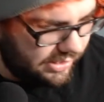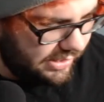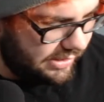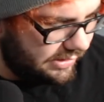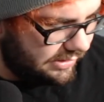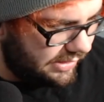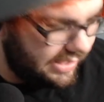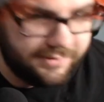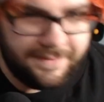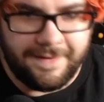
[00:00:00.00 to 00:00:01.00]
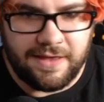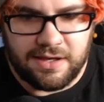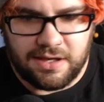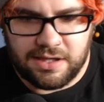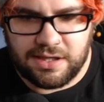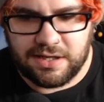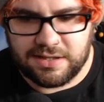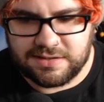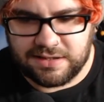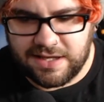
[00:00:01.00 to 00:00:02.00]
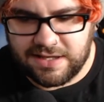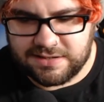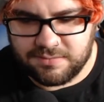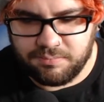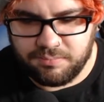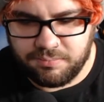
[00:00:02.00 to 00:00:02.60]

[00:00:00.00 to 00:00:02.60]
And yeah, and then I guess the last